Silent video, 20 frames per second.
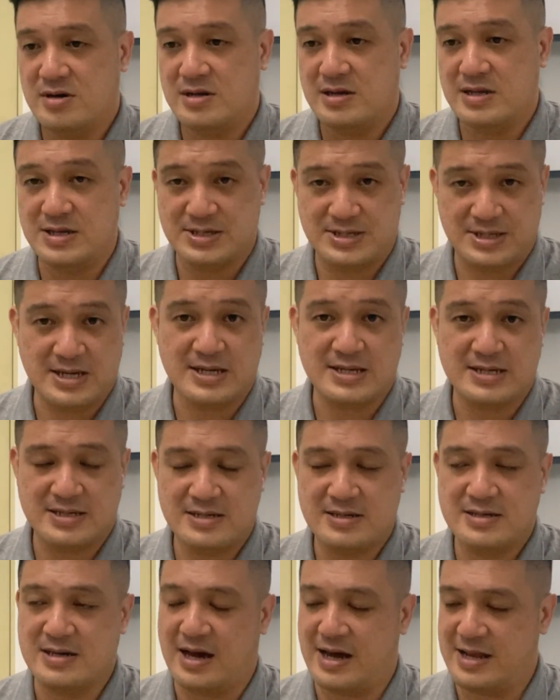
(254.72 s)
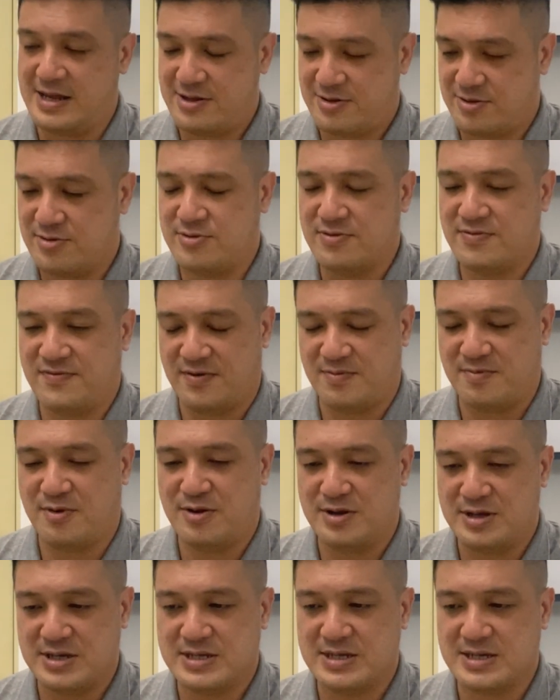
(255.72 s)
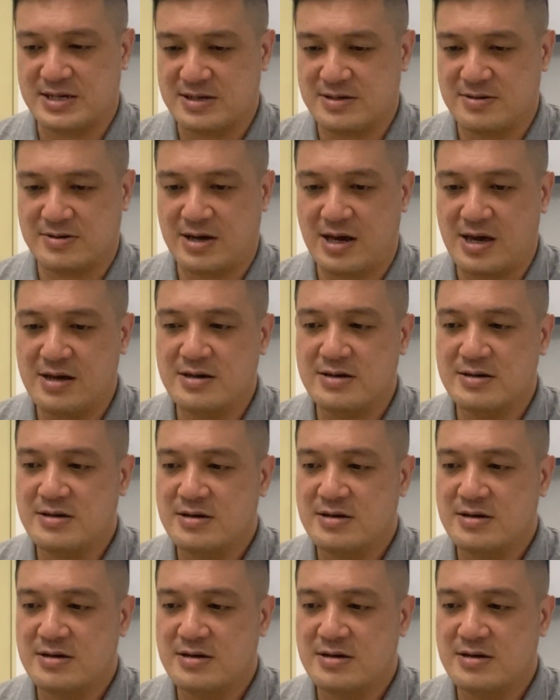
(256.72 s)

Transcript: listings. I need to look for more listings. Okay.